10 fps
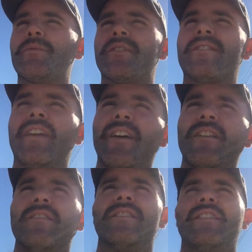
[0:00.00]
I'm going to
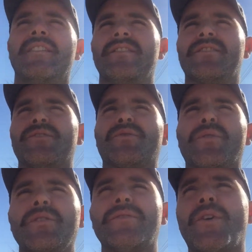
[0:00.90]
tell is the
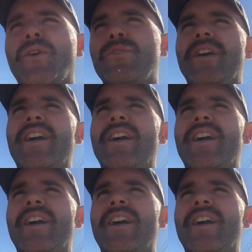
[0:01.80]
story of Carl